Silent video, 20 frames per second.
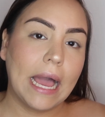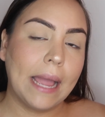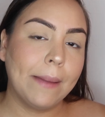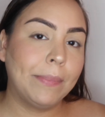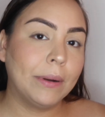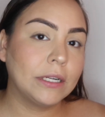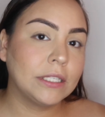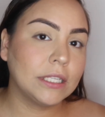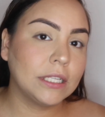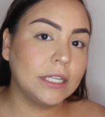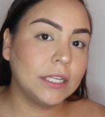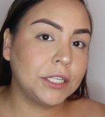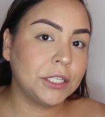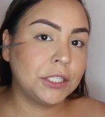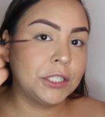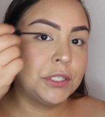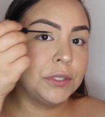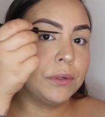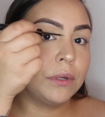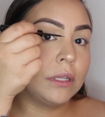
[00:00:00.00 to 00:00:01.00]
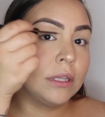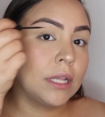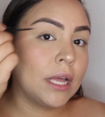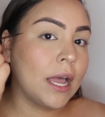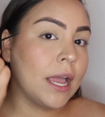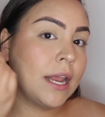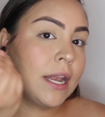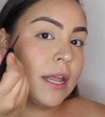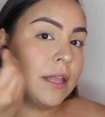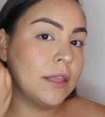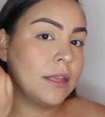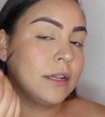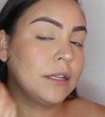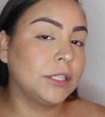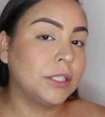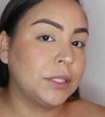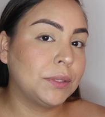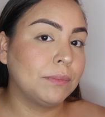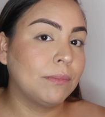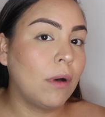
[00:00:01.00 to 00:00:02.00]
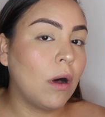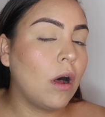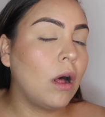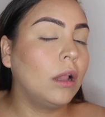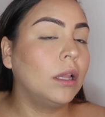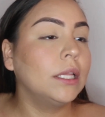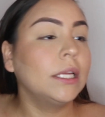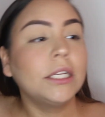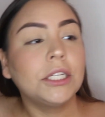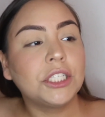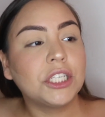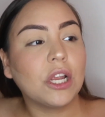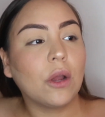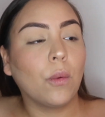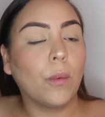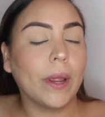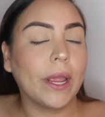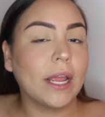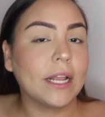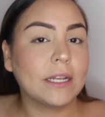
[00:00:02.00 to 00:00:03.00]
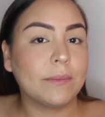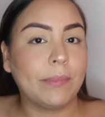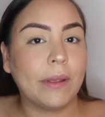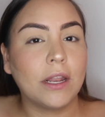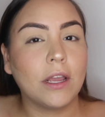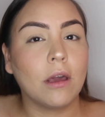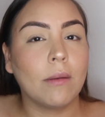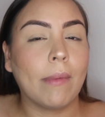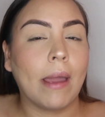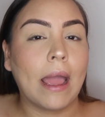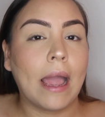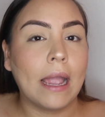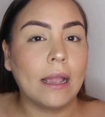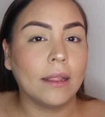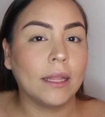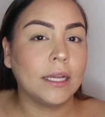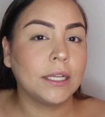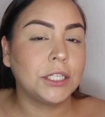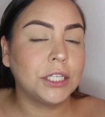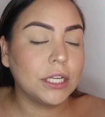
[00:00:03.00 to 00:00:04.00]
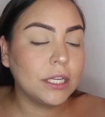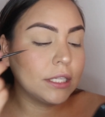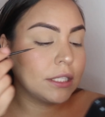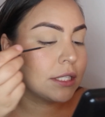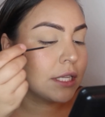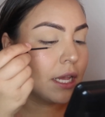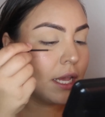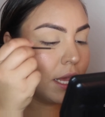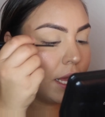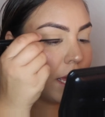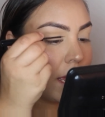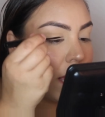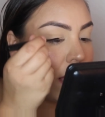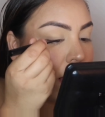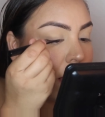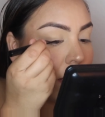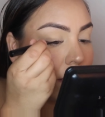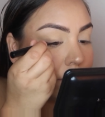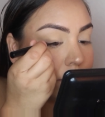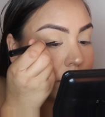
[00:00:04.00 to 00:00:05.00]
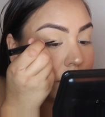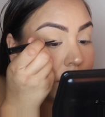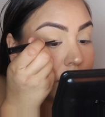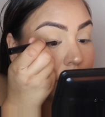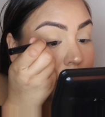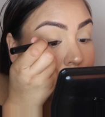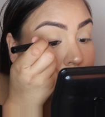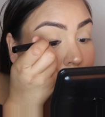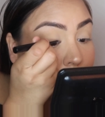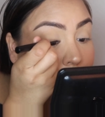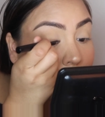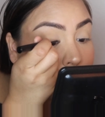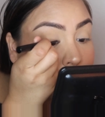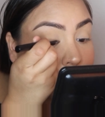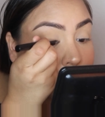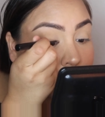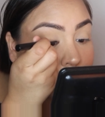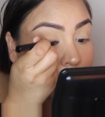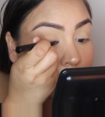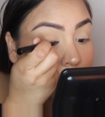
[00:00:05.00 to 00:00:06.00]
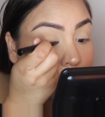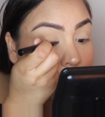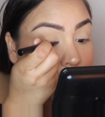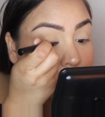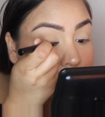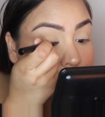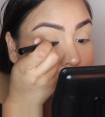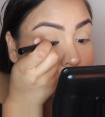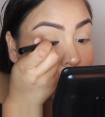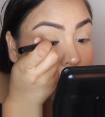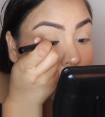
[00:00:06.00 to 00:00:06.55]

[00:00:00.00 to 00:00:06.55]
I personally just do a line and then a smallish wing depending on my eyelashes. So yeah, I'm just gonna go ahead and do